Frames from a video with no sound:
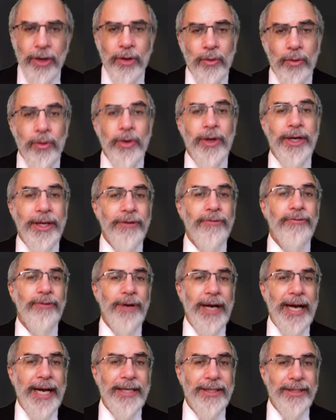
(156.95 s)
were in
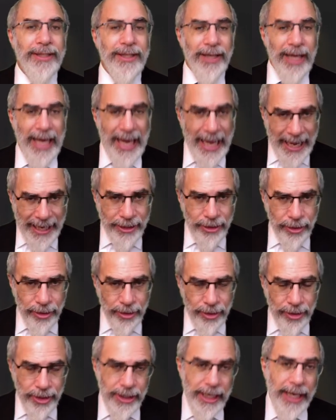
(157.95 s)
fact
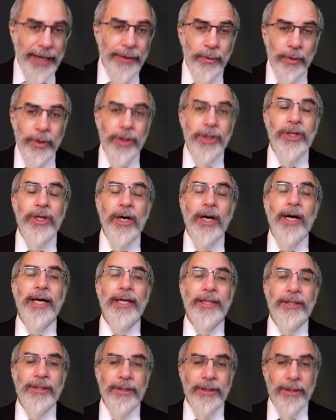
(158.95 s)
actors and were
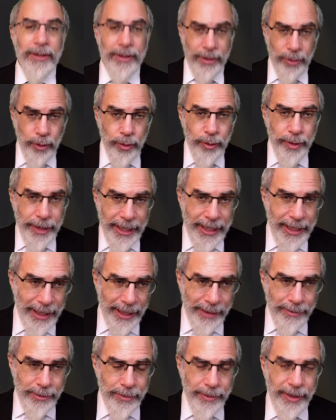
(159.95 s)
not who they
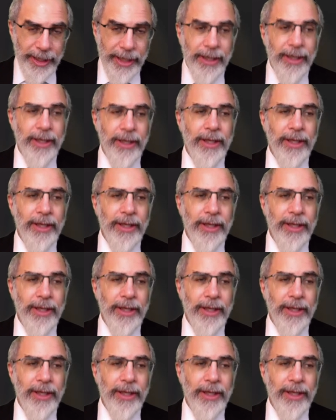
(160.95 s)
claimed to be.